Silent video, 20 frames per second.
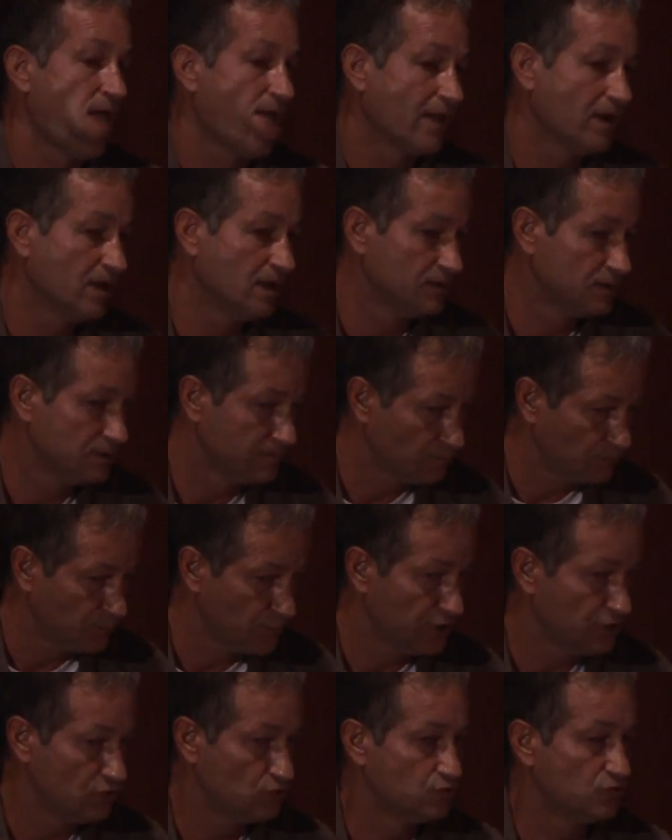And
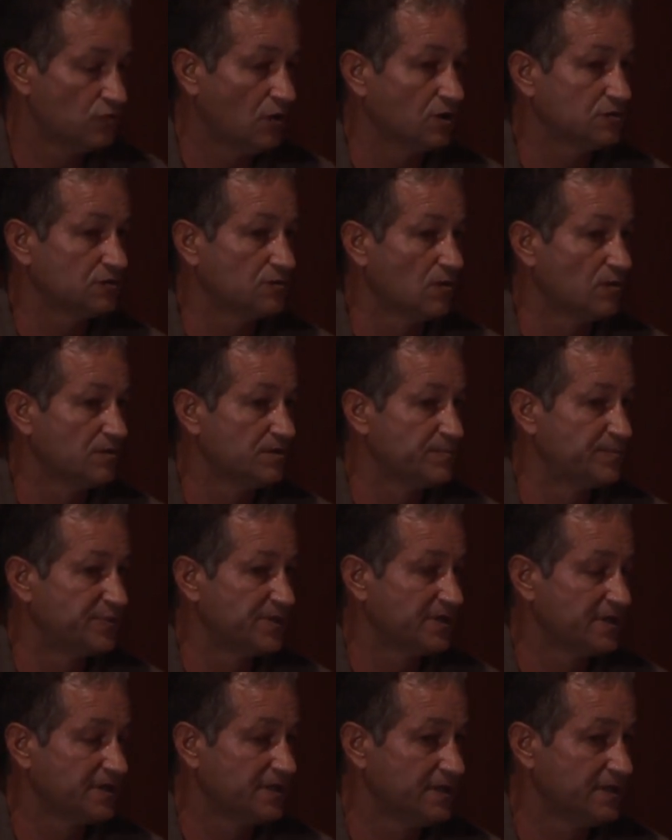we do not only bring